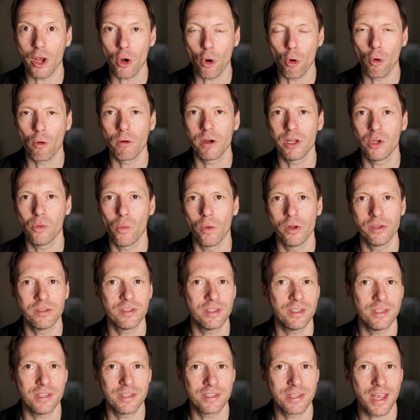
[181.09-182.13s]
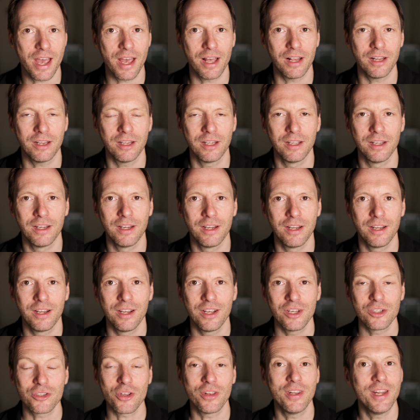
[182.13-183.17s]
already wanted to tell.
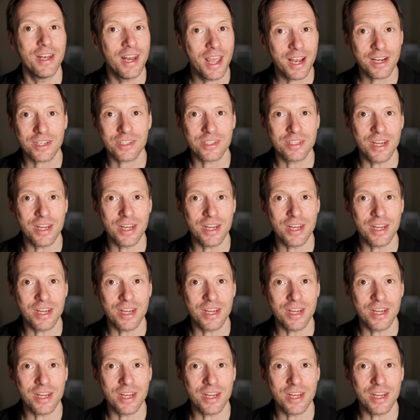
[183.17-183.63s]
So the next